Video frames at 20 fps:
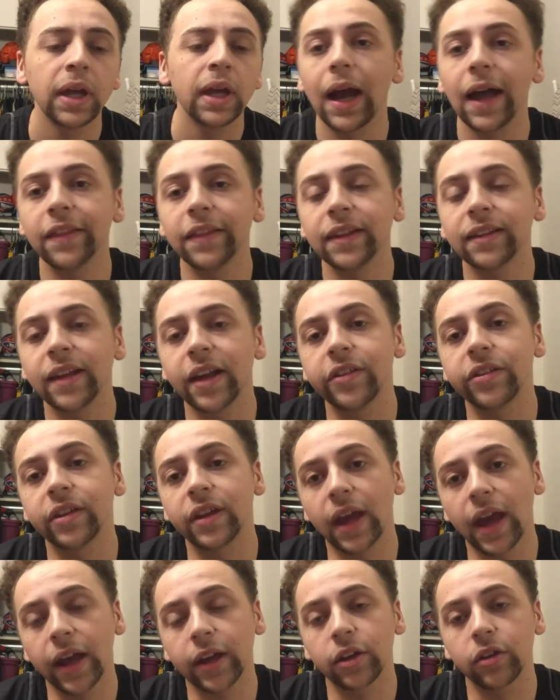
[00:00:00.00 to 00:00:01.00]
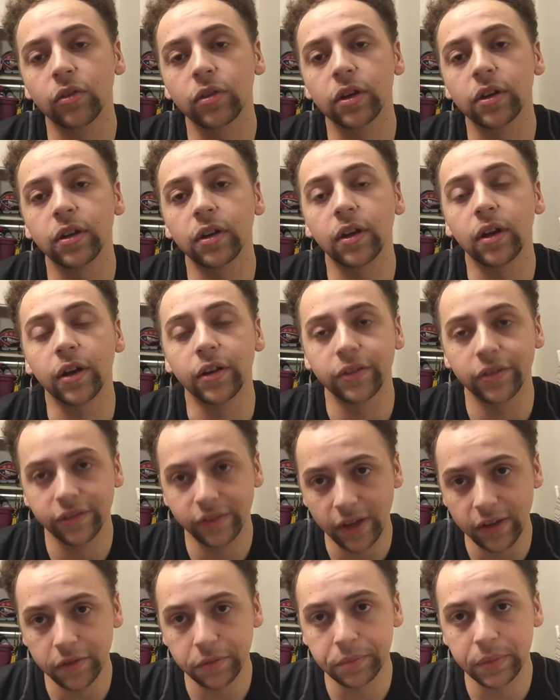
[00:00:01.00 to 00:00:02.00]
I think that's an accurate
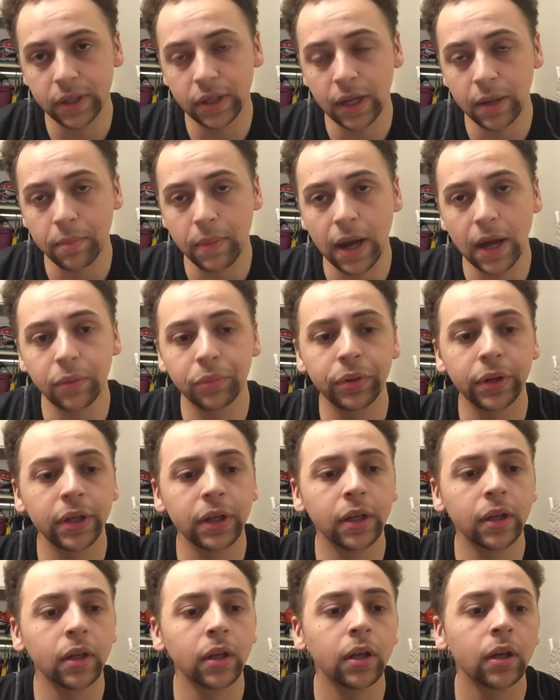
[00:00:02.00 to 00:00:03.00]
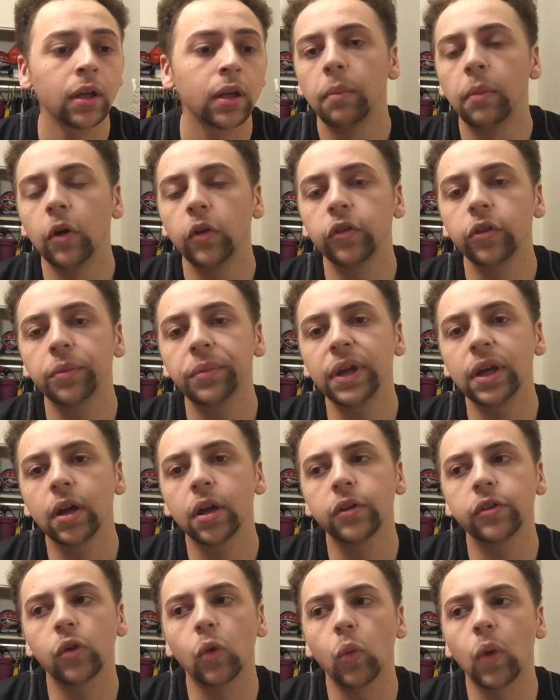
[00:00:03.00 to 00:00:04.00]
assessment in my opinion. Mostly
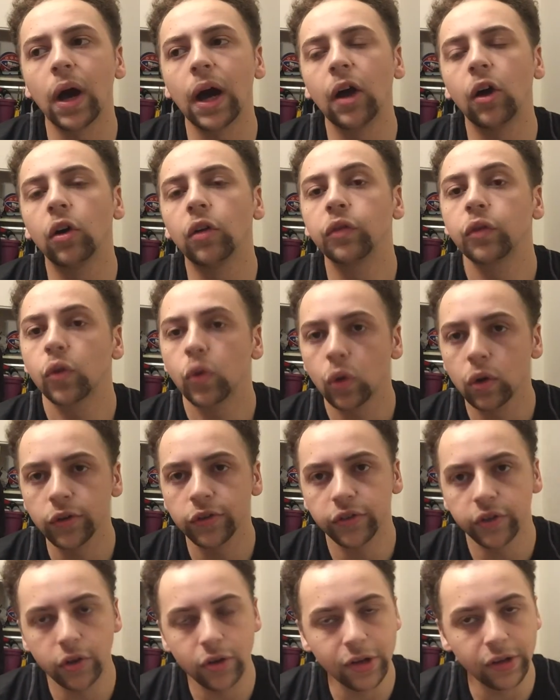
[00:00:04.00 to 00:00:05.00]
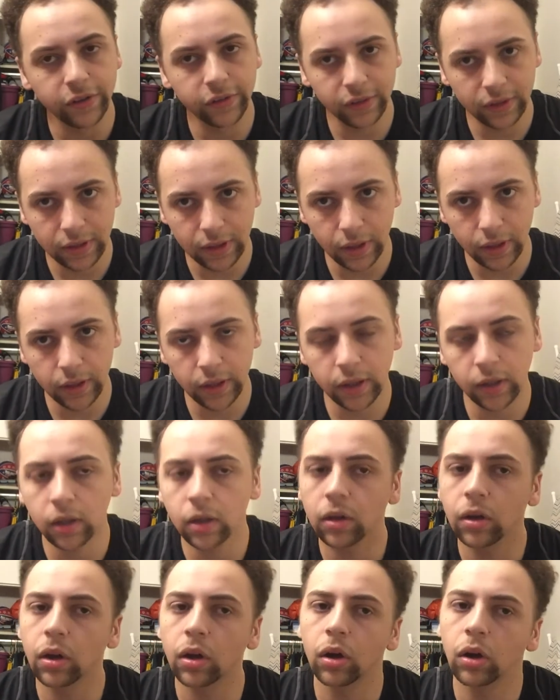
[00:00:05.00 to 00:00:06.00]
because while of course there is
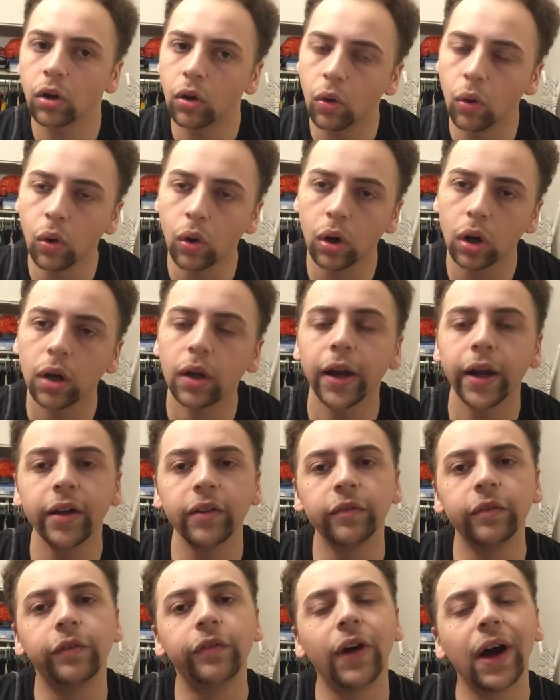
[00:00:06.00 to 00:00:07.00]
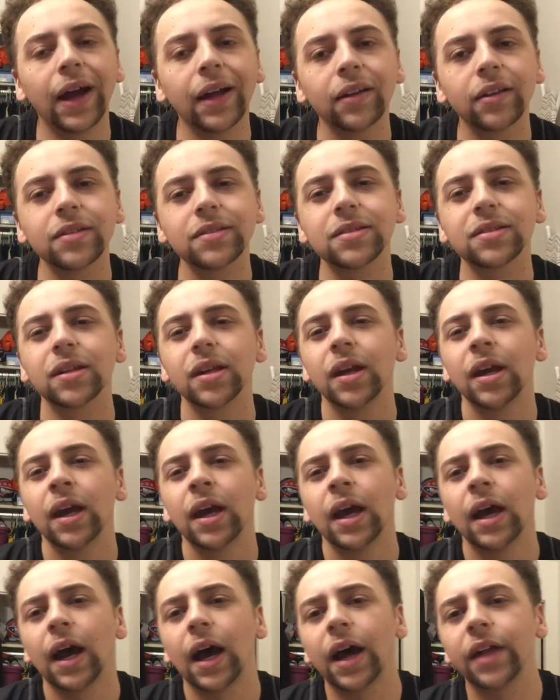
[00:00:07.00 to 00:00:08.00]
killing, gore, and violence,
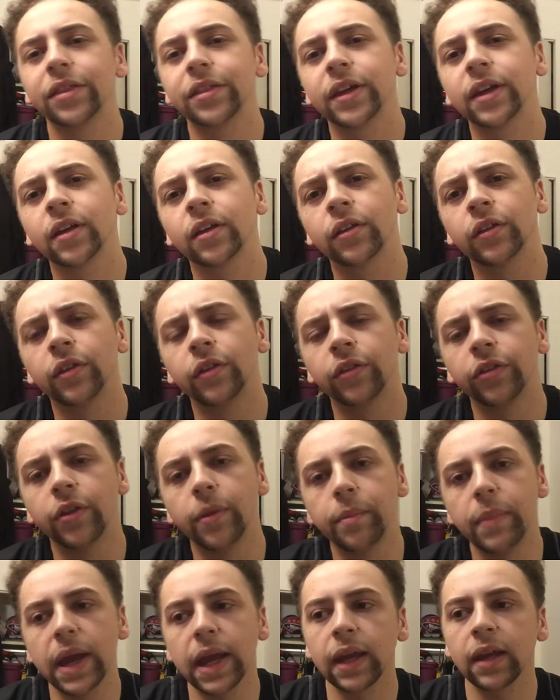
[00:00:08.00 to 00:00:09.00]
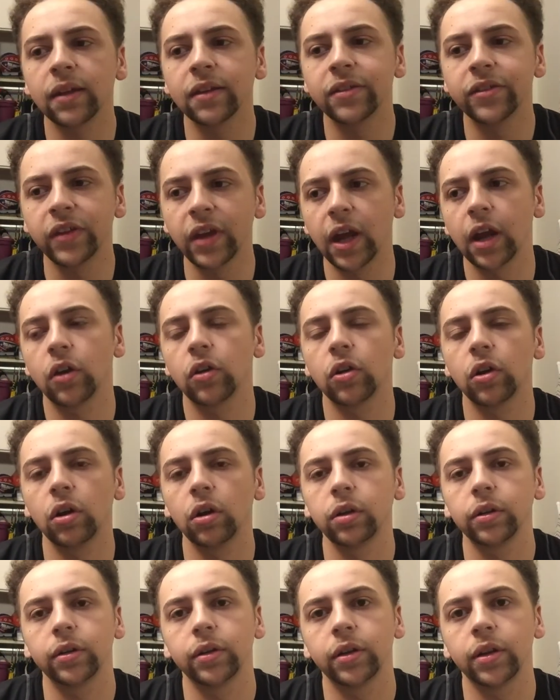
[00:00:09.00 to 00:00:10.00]
I think the main
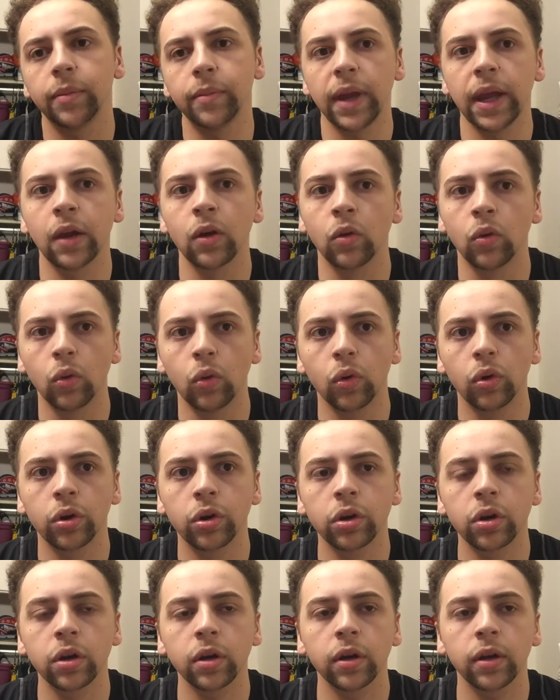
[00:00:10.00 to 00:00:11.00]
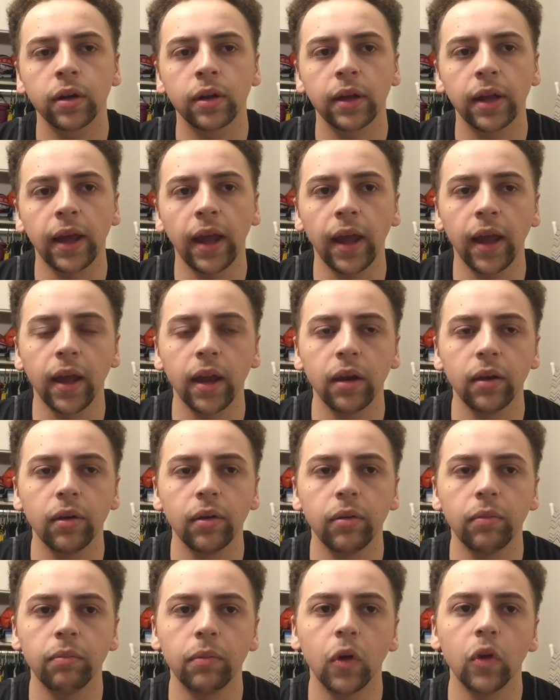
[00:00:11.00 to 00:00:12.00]
terror, the main horror, and
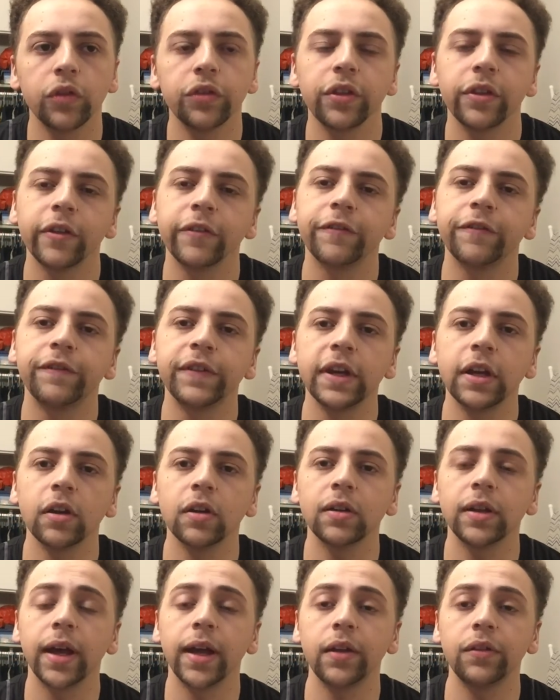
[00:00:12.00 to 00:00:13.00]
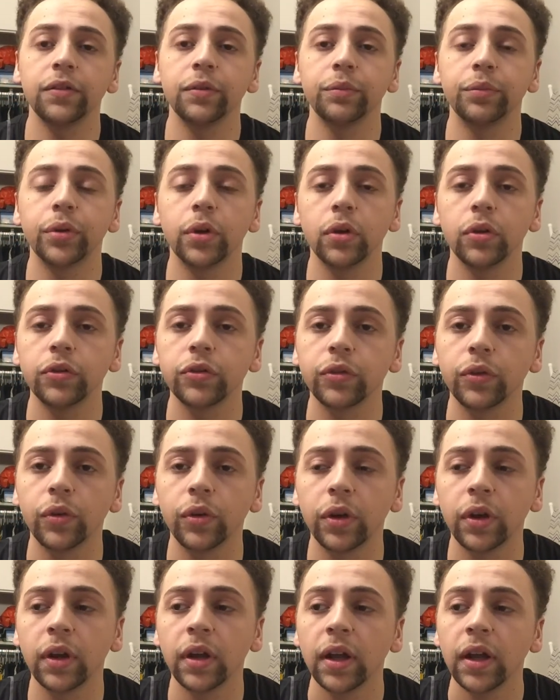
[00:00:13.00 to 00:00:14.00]
most of the fear that is imposed
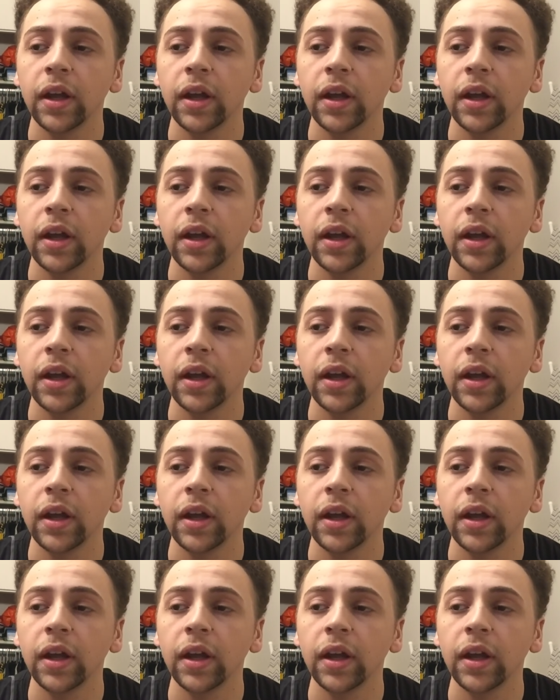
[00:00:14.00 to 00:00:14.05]
on